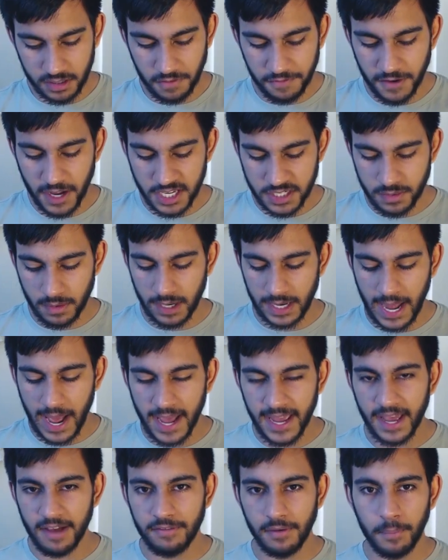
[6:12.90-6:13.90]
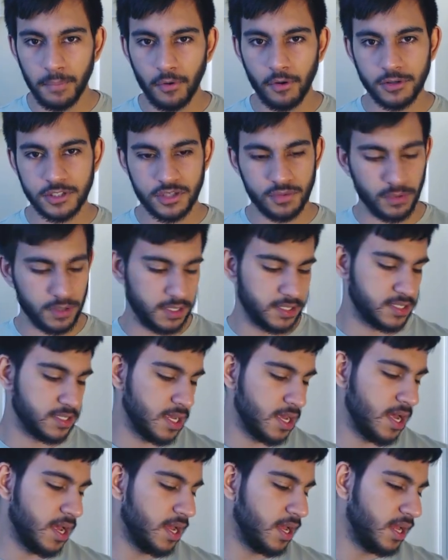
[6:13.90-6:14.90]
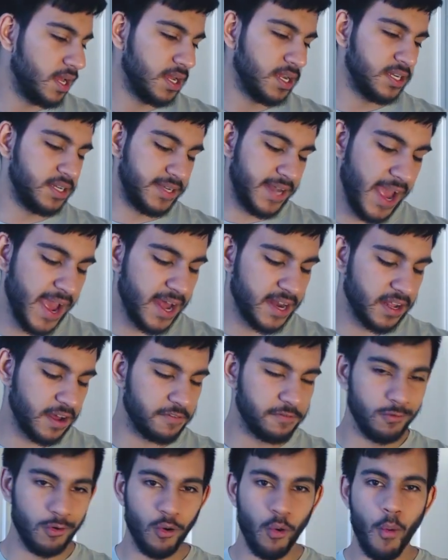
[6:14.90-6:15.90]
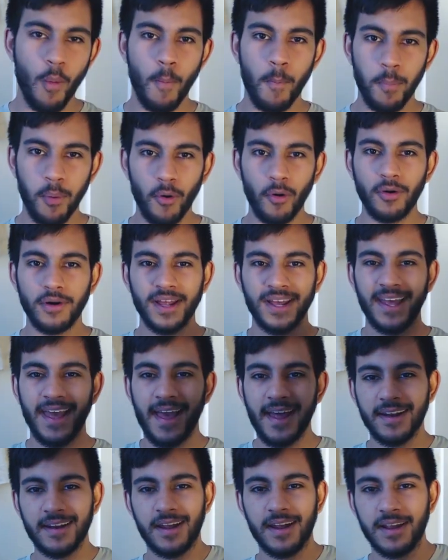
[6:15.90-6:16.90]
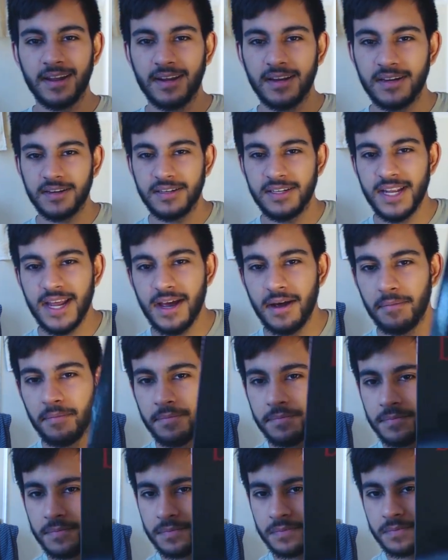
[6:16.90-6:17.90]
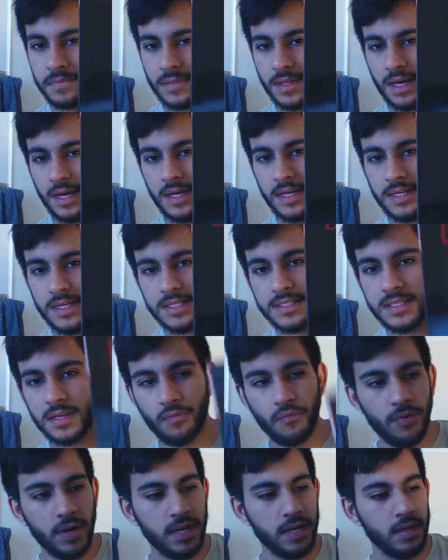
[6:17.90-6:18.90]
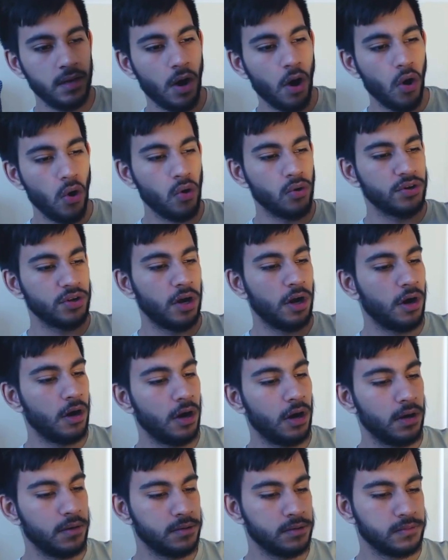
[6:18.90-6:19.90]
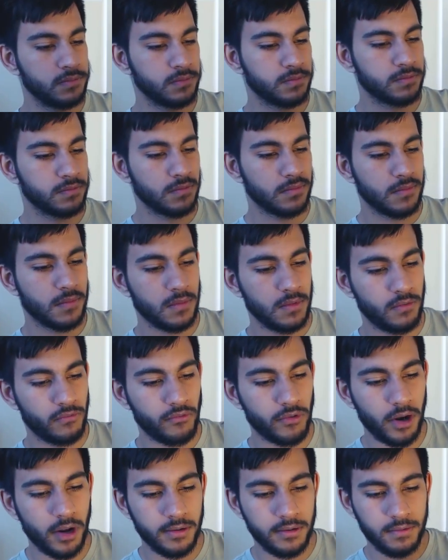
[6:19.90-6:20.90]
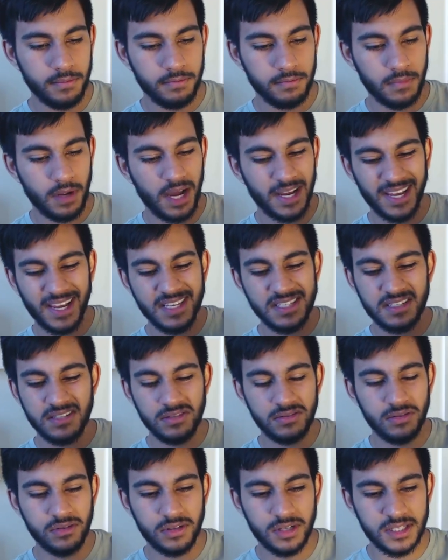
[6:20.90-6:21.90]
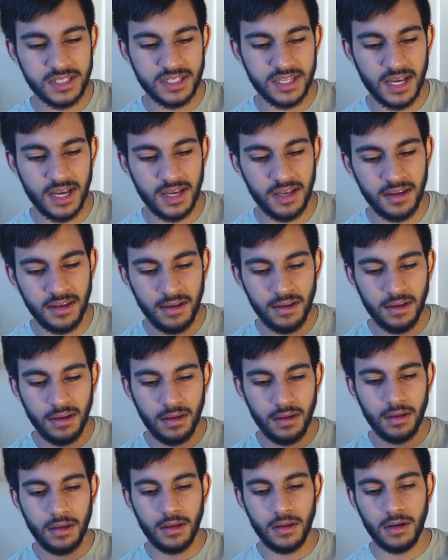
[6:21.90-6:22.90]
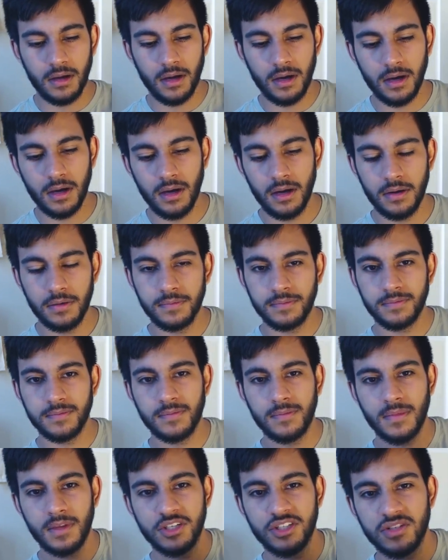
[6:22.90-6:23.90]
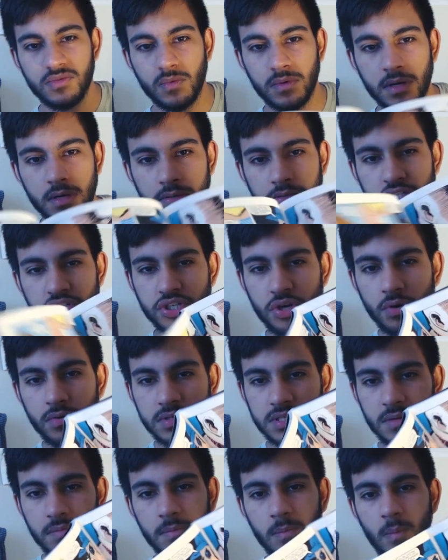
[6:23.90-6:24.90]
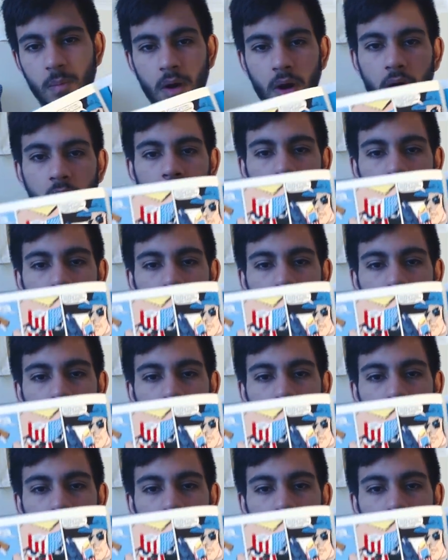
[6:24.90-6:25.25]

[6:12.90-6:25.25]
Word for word: So the first one I ever bought was Daredevil, Born Again. Like, damn, it, it's a really old uh, run, I guess you could say. Uh, just want to show some